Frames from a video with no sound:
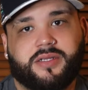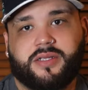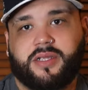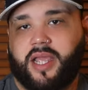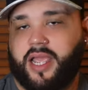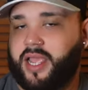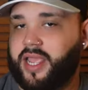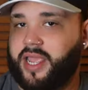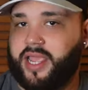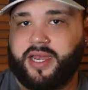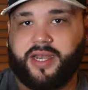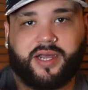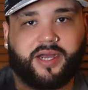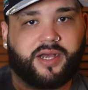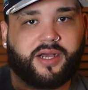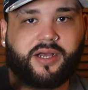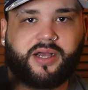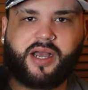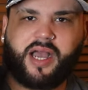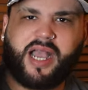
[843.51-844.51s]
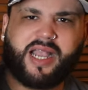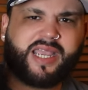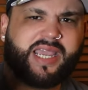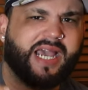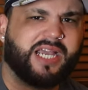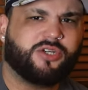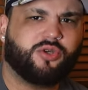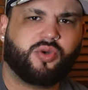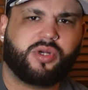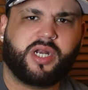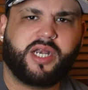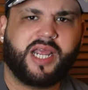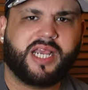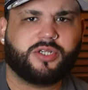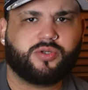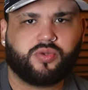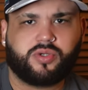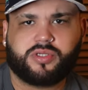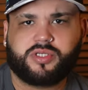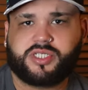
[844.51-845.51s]
and I catch you on the
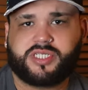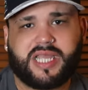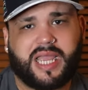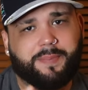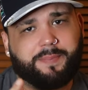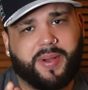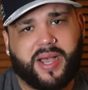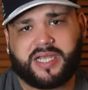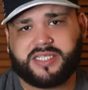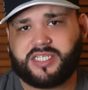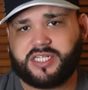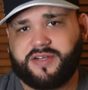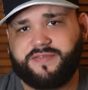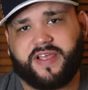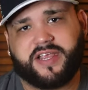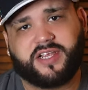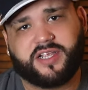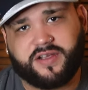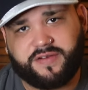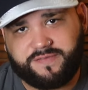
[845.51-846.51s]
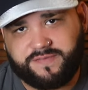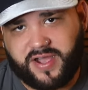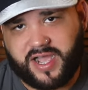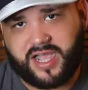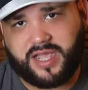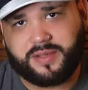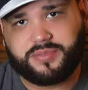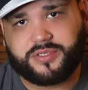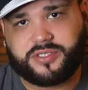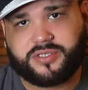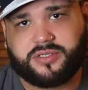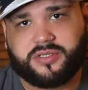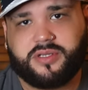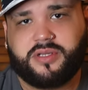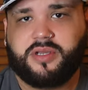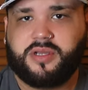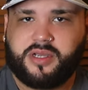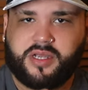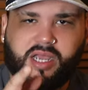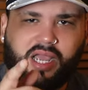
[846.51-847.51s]
next one. Stay positive and good vibes.
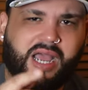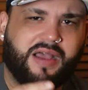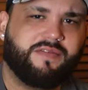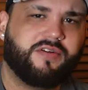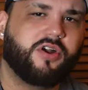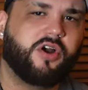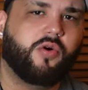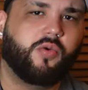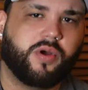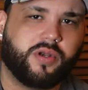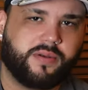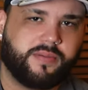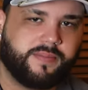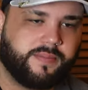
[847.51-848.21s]
Have a good one.